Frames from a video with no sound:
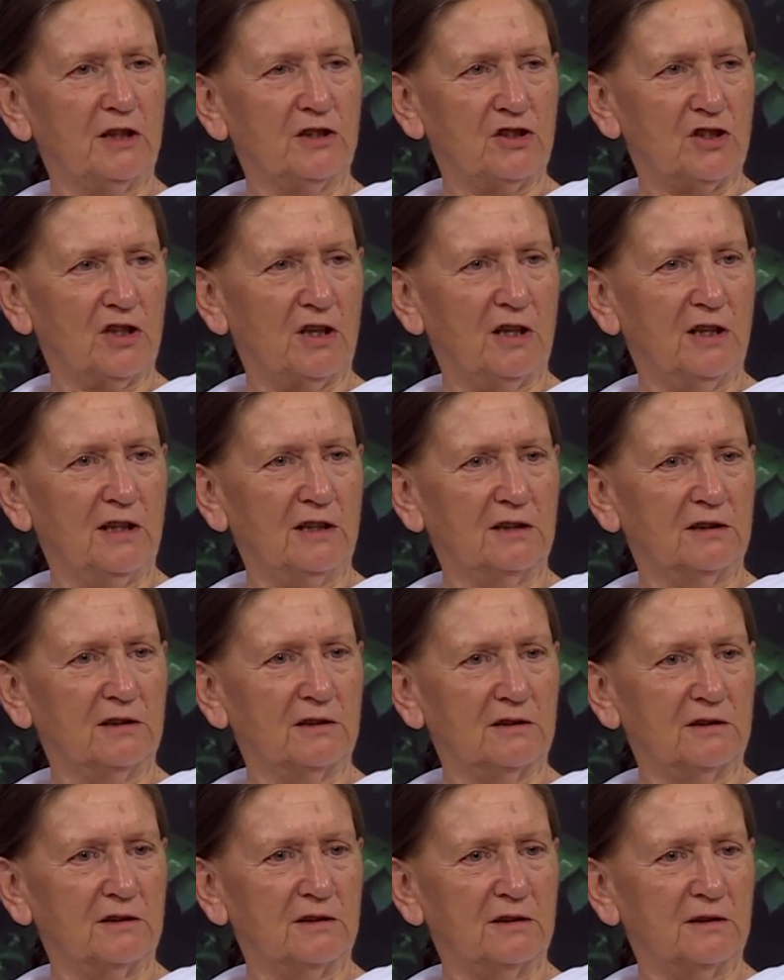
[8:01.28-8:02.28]

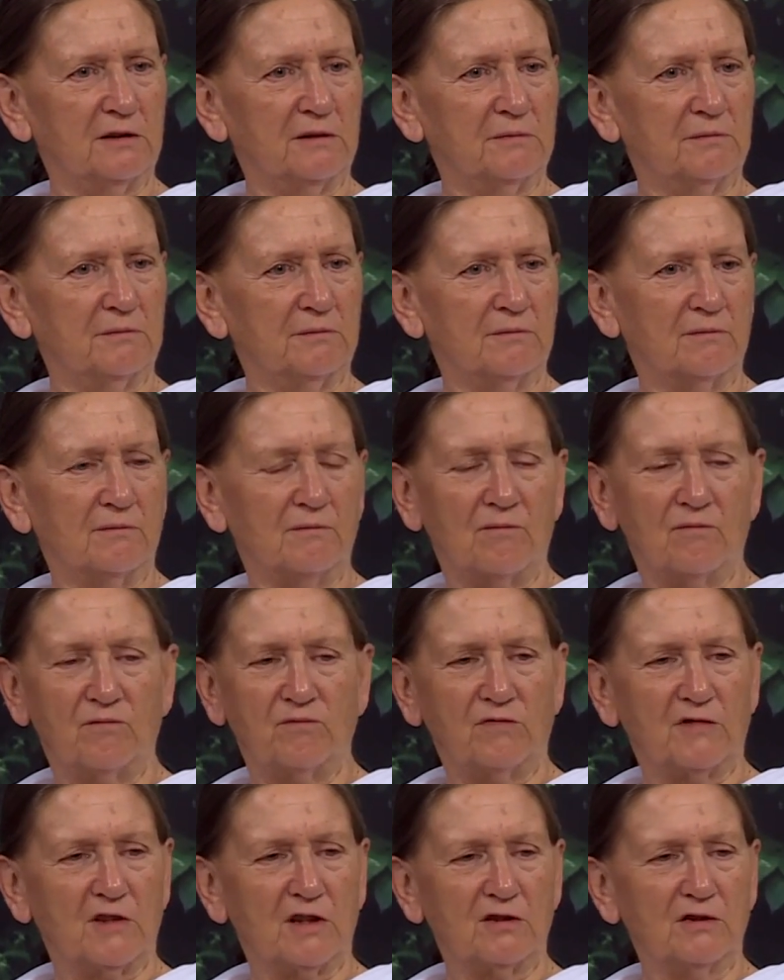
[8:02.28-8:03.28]
child,
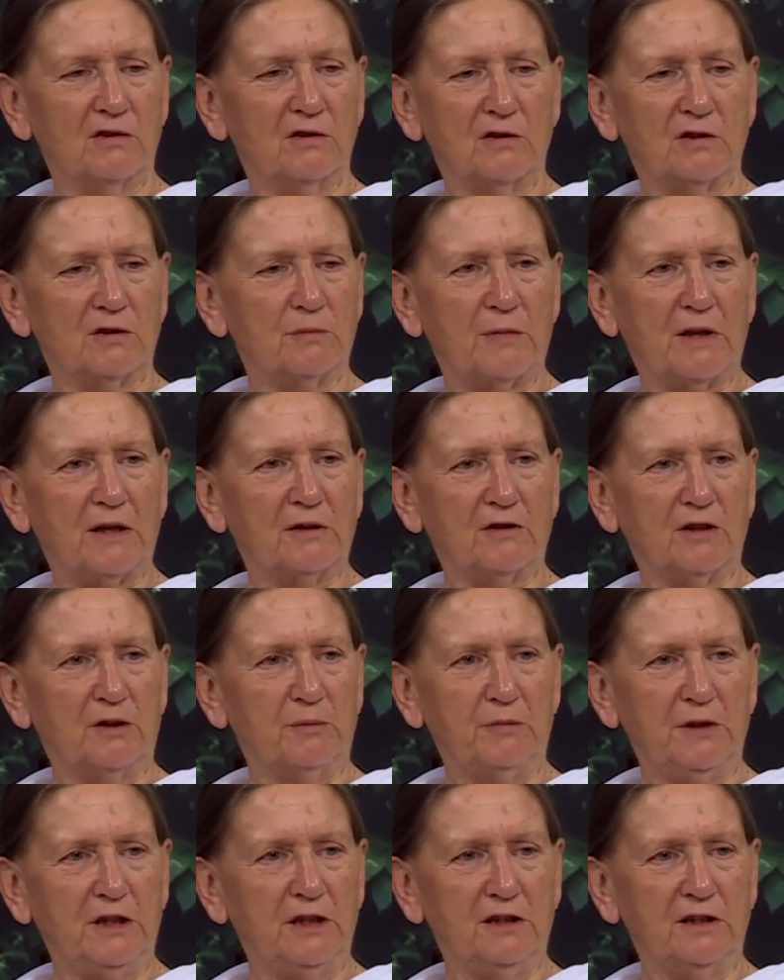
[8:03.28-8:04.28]
it's not about
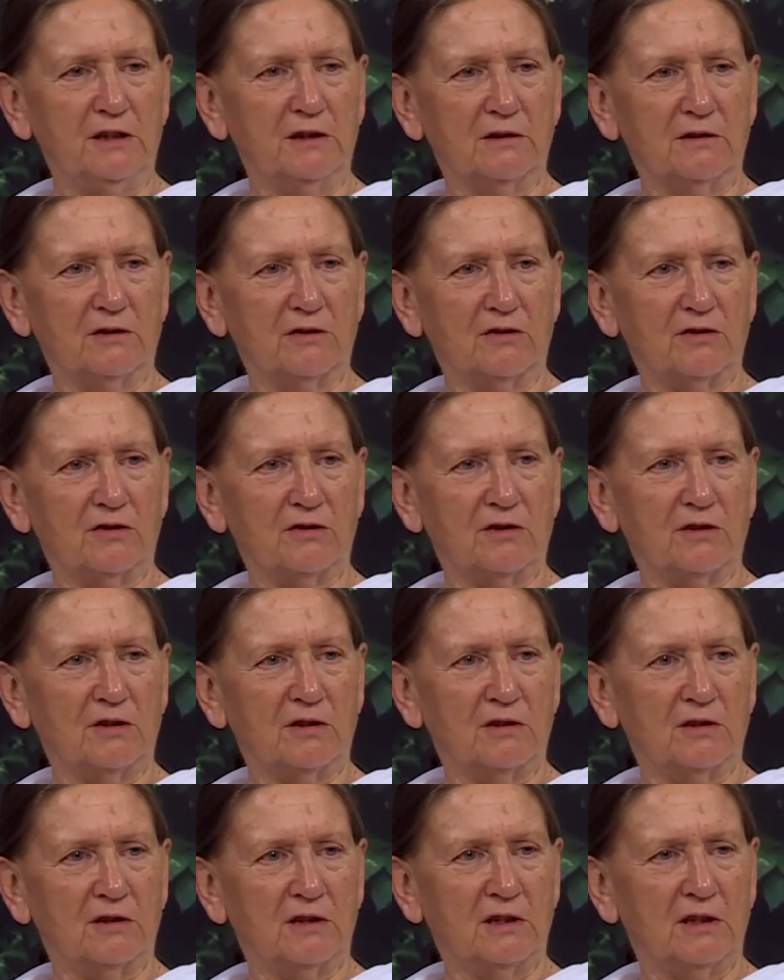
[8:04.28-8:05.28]
obedience.
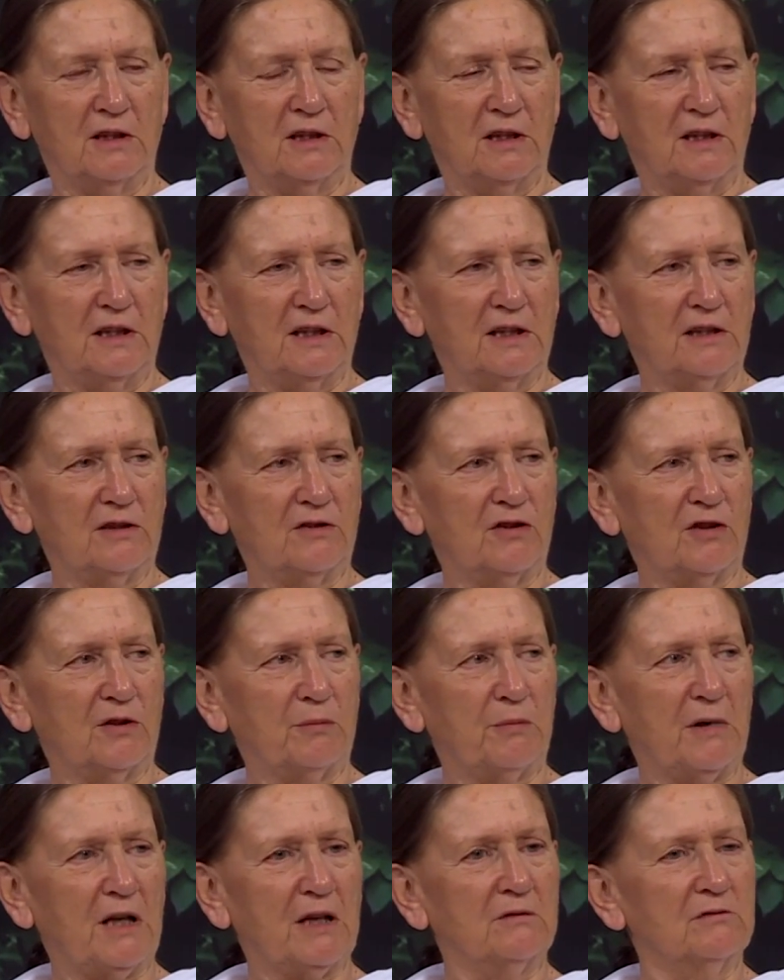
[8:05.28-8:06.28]
It's
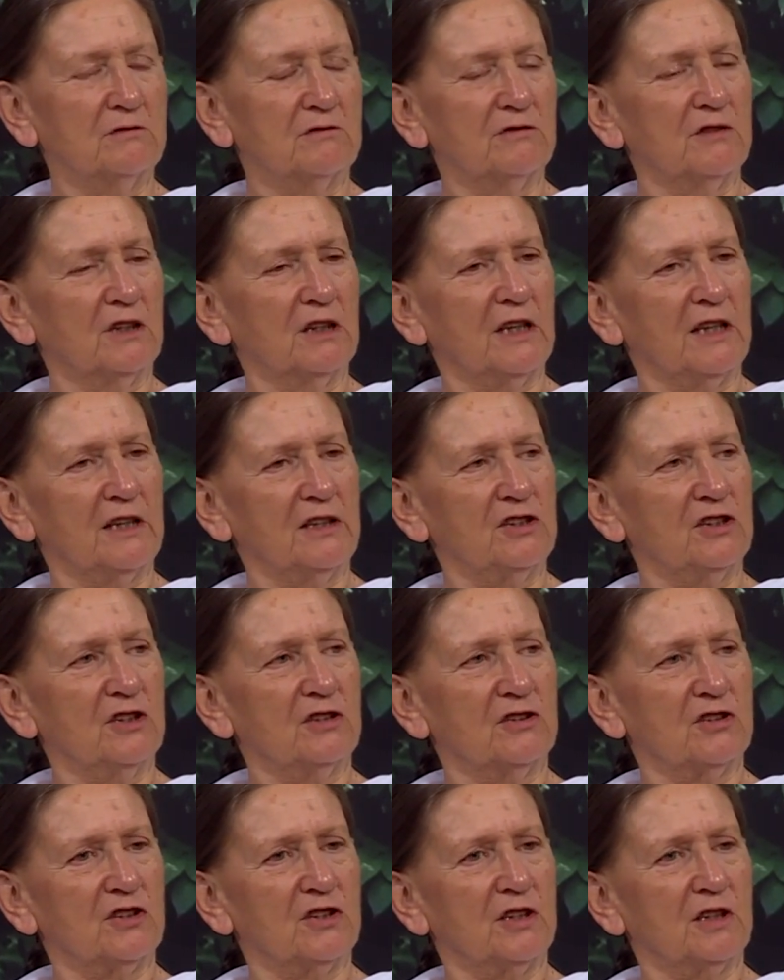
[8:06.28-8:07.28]
about
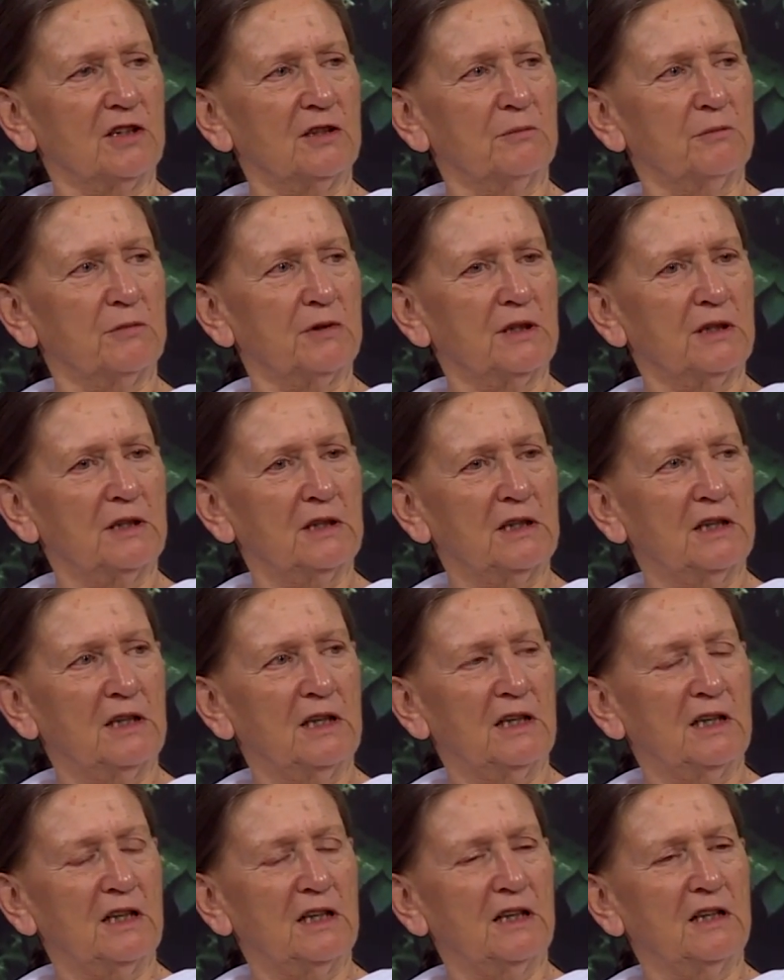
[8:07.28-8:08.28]
relationship.
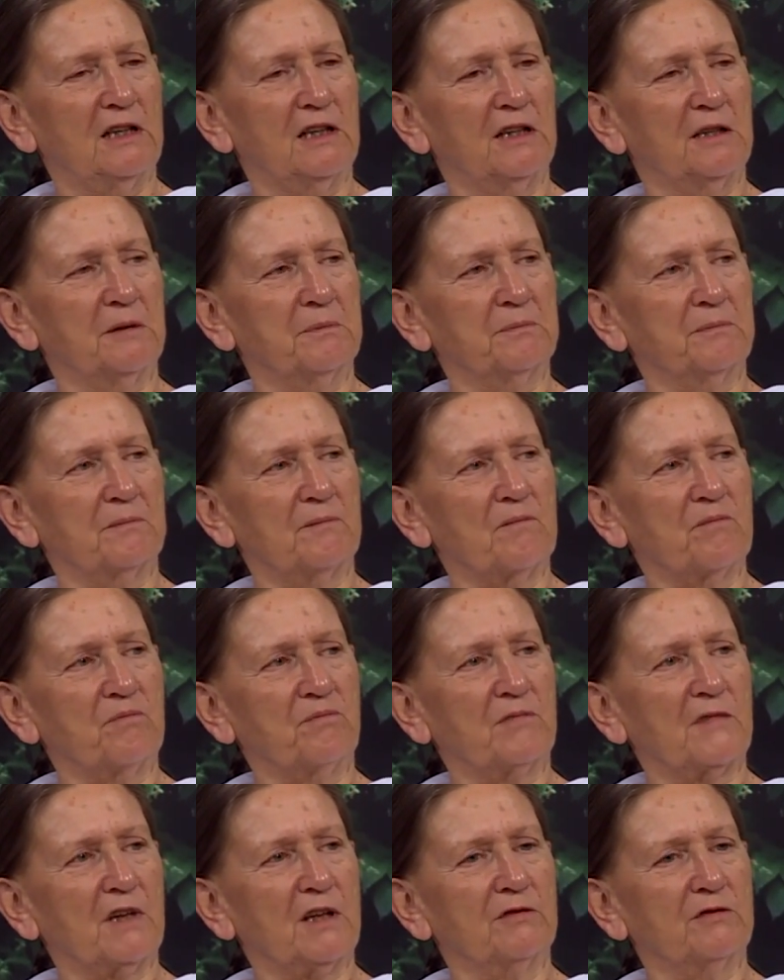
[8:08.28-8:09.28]

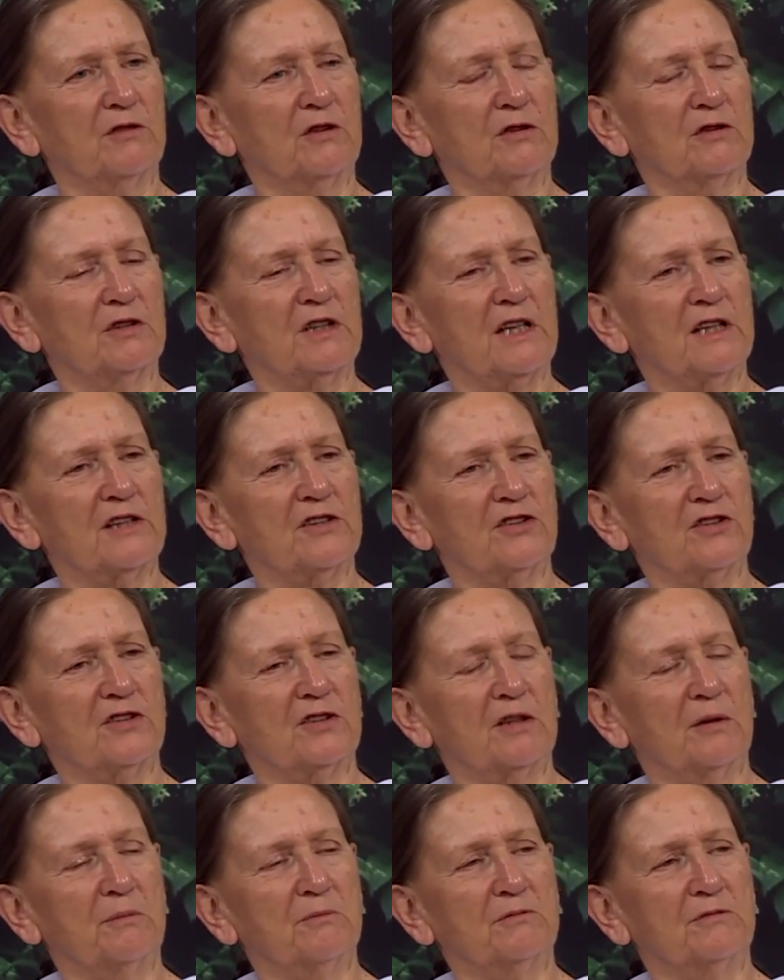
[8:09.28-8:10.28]
If God has
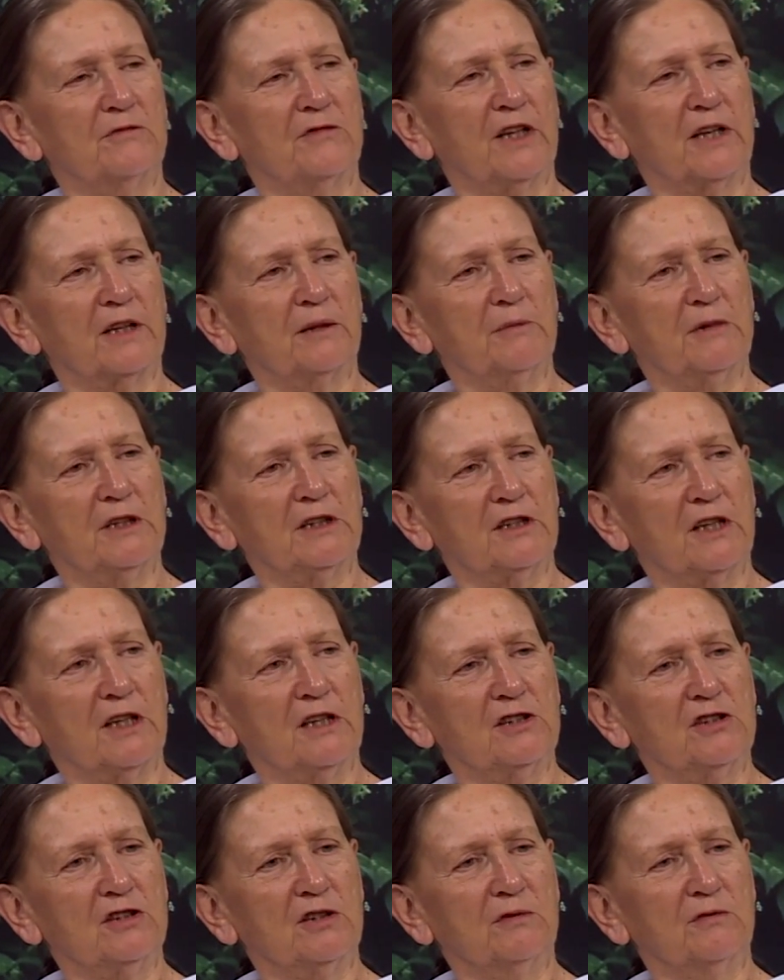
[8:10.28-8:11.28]
some
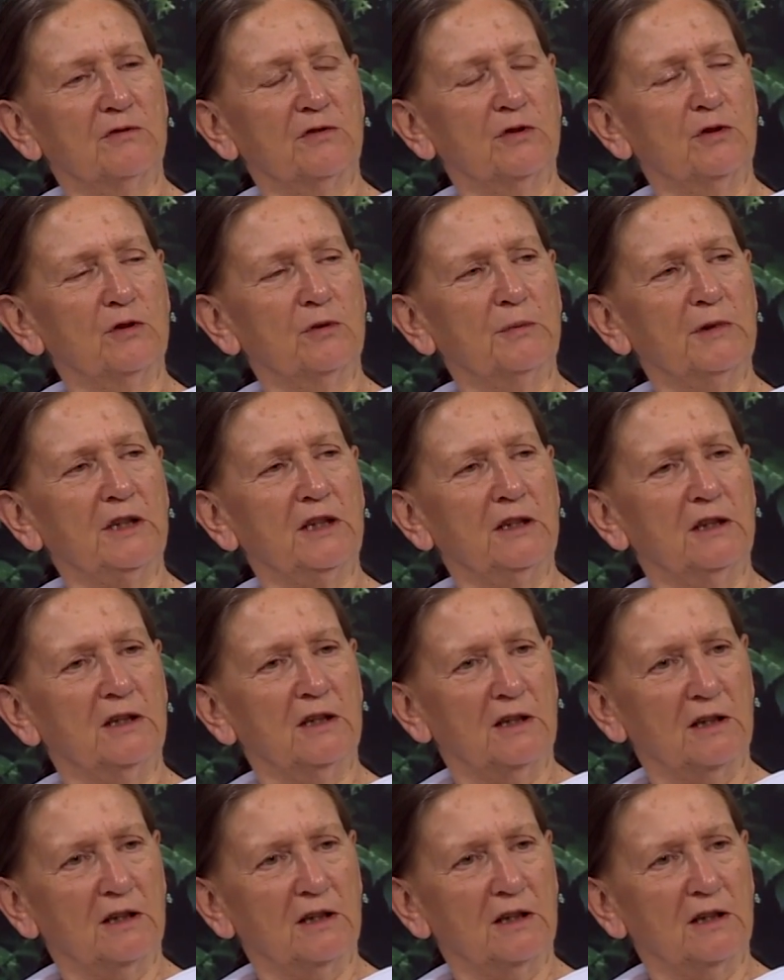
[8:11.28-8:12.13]
recommendation for me,